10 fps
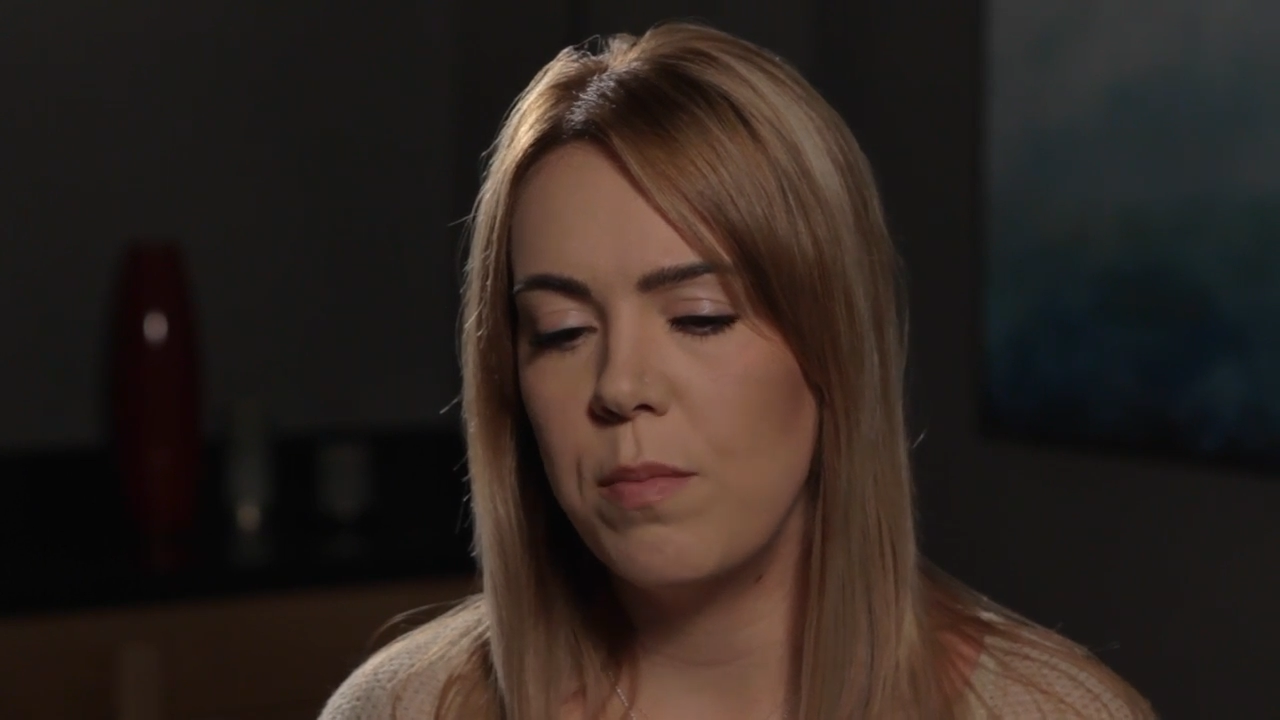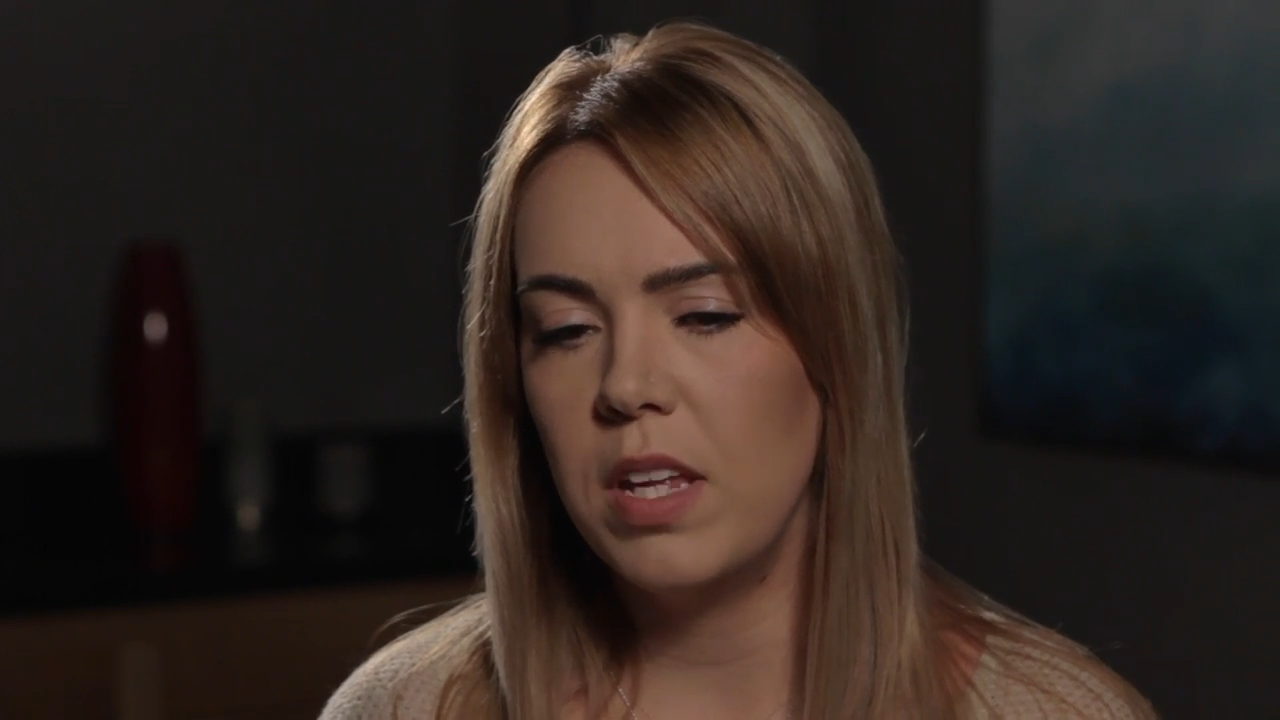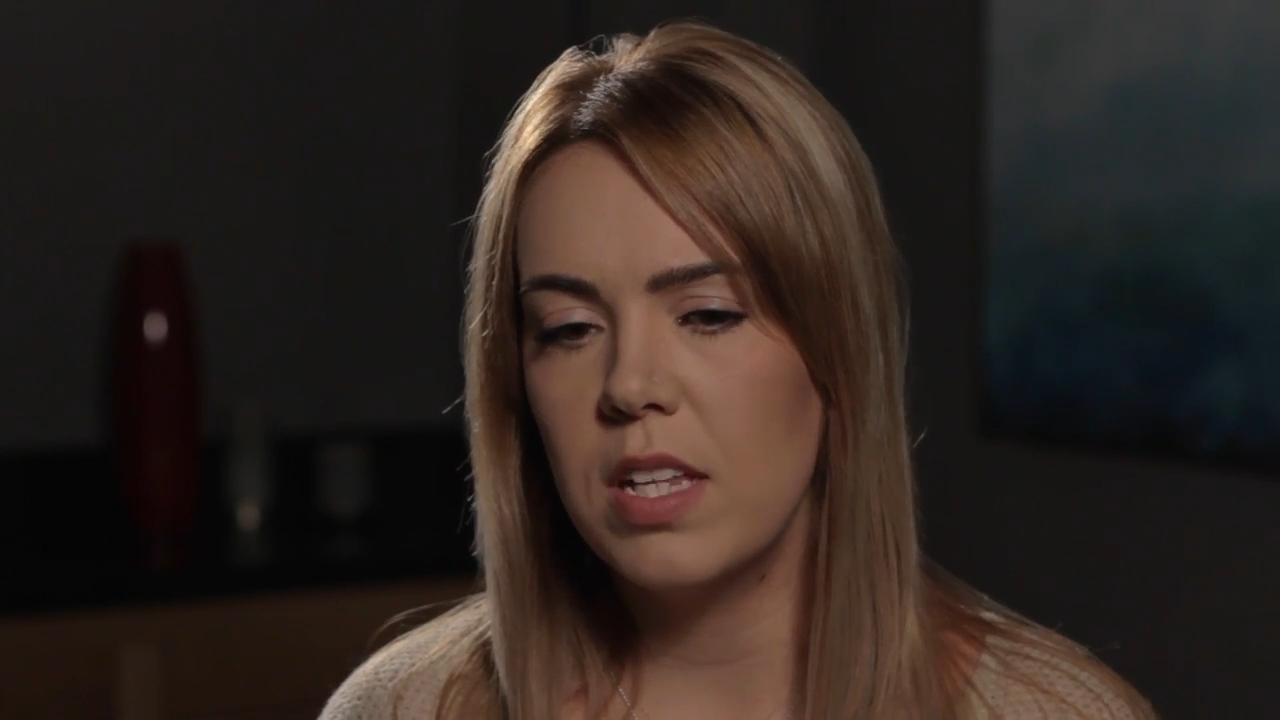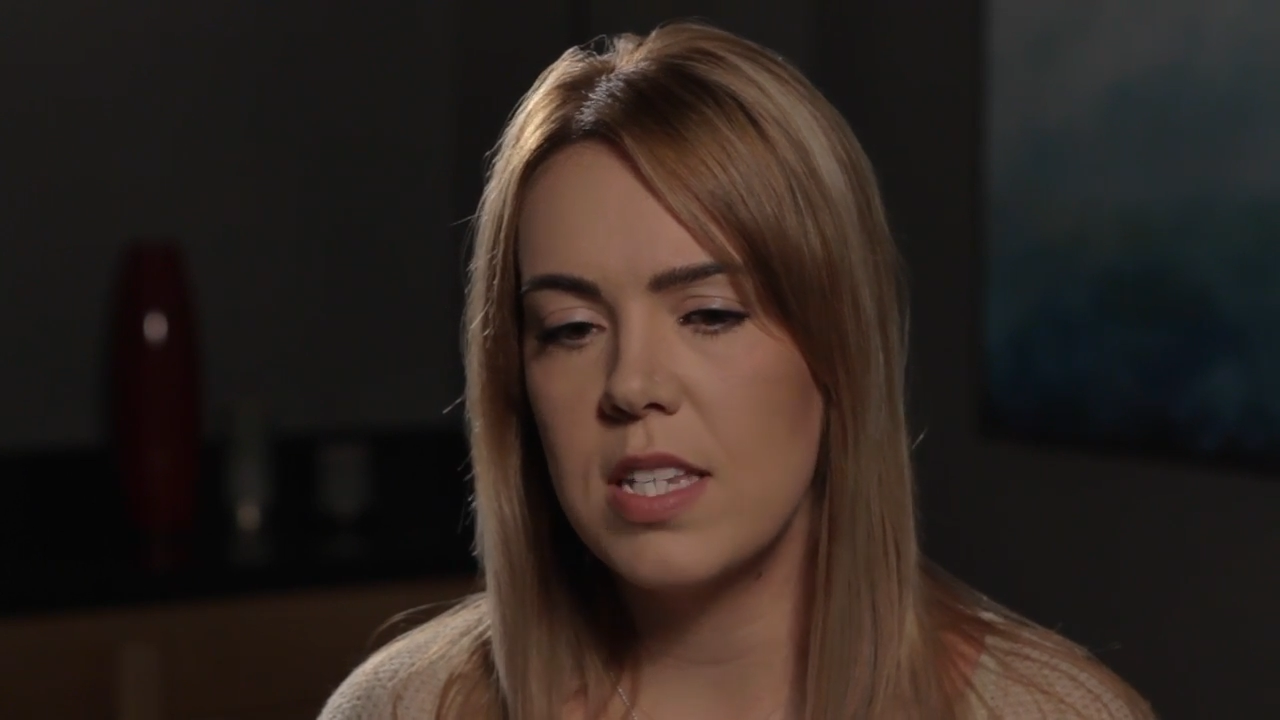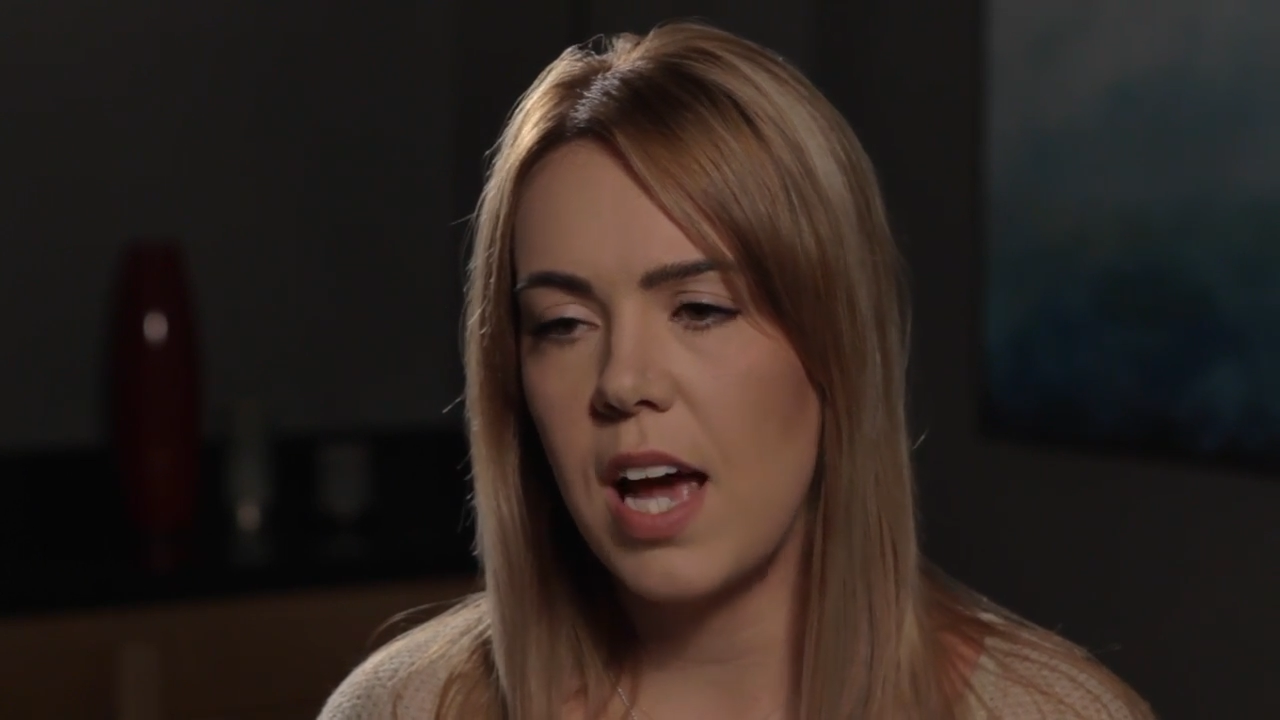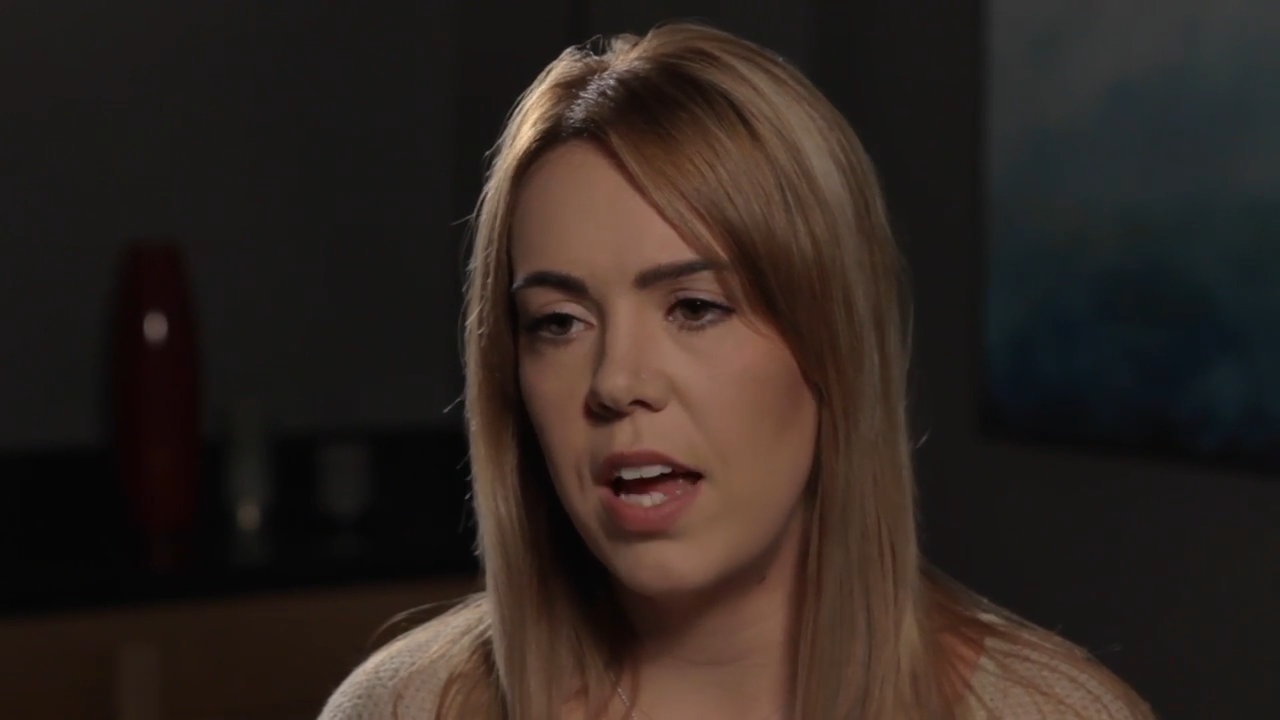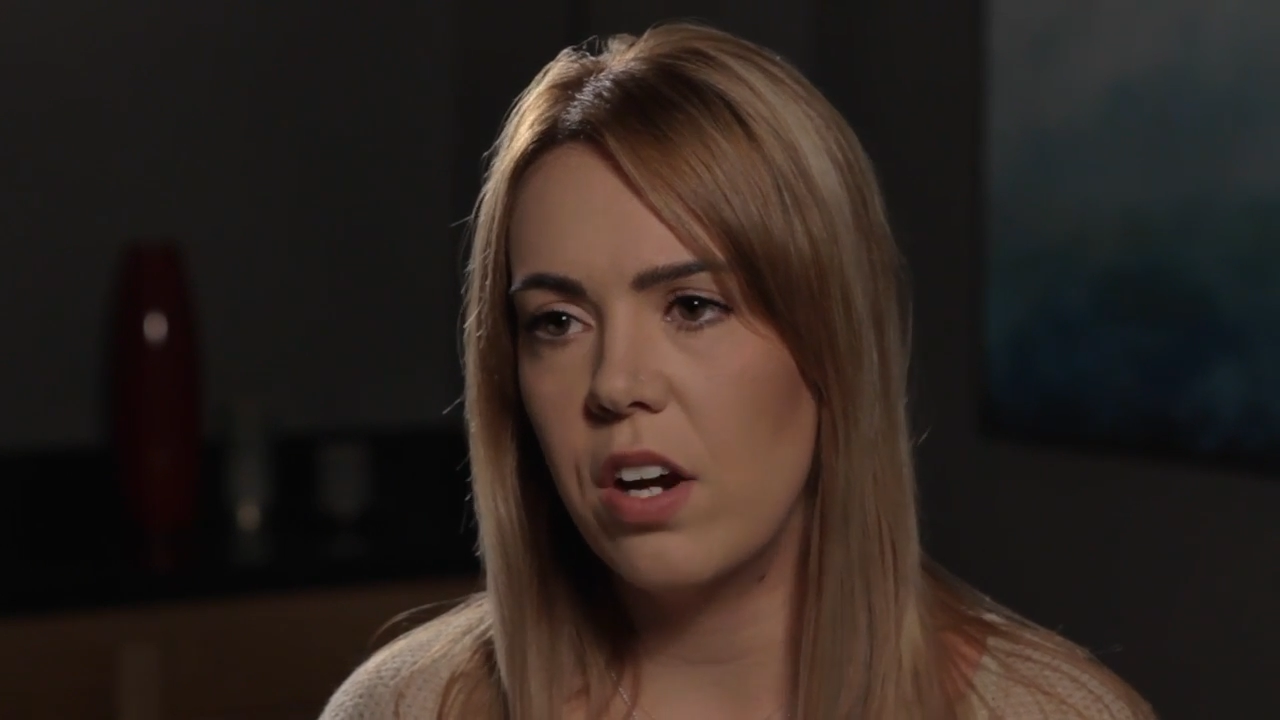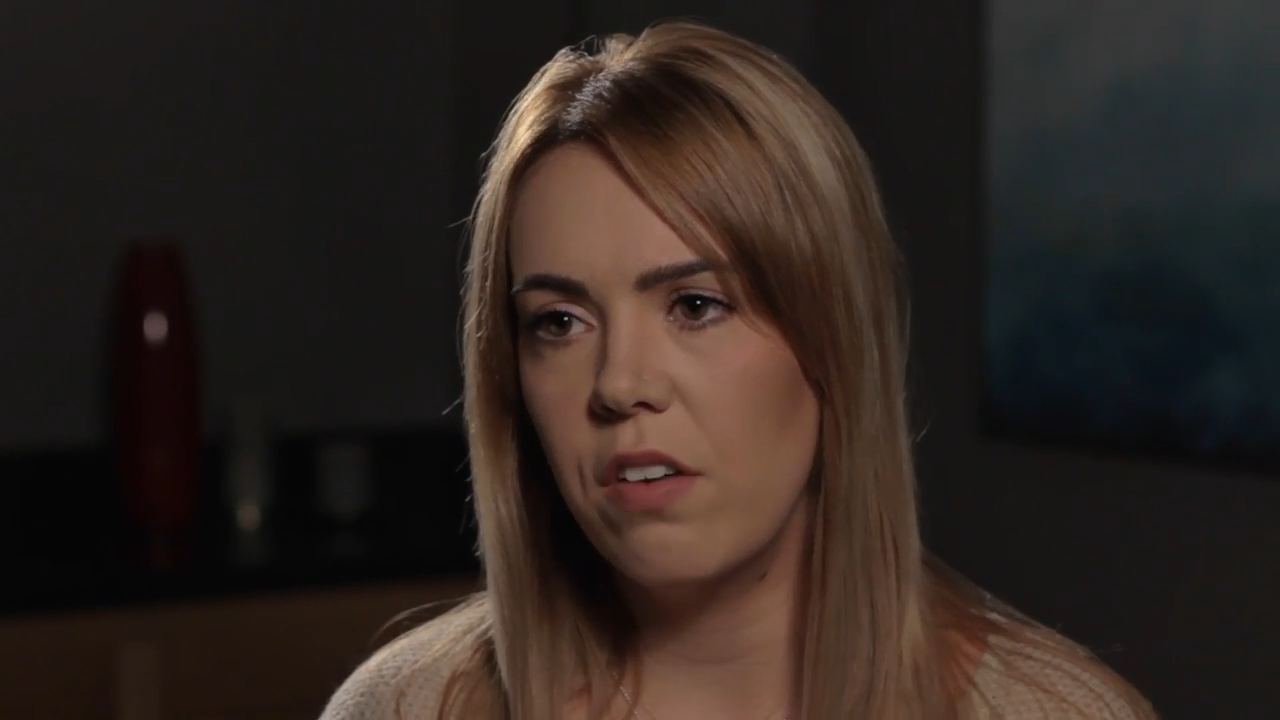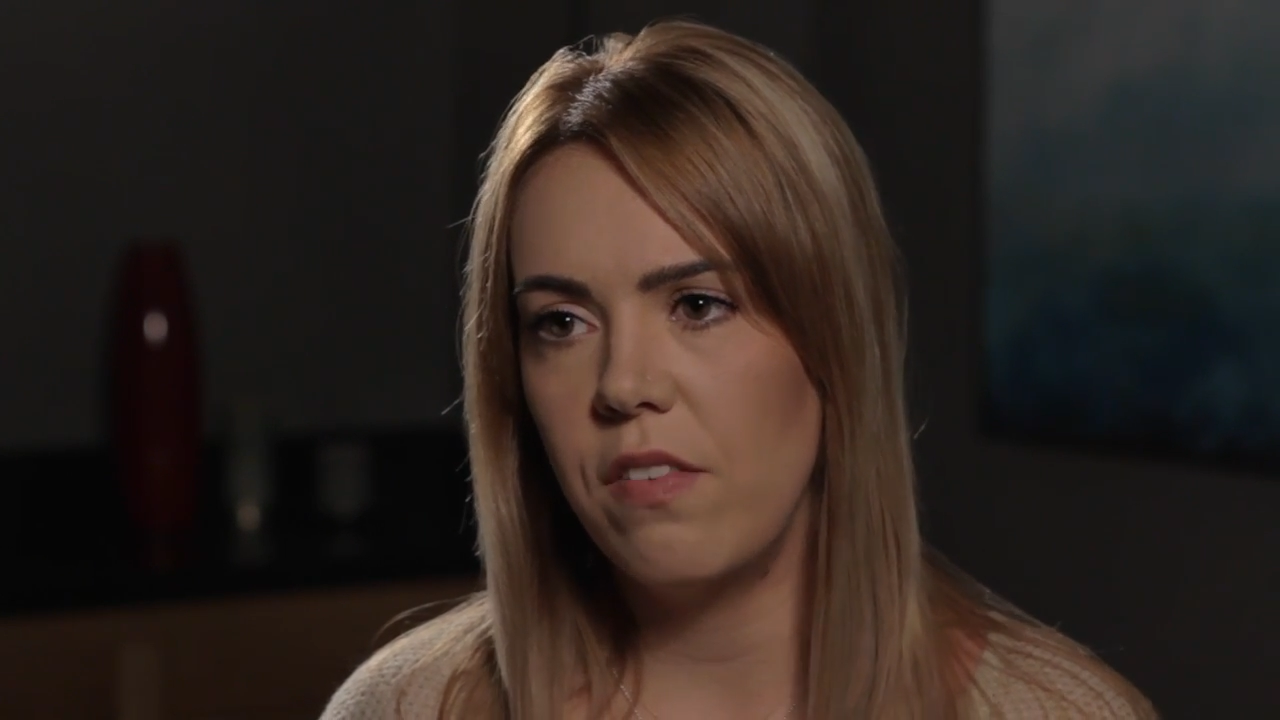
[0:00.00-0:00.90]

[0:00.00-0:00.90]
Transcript: the entire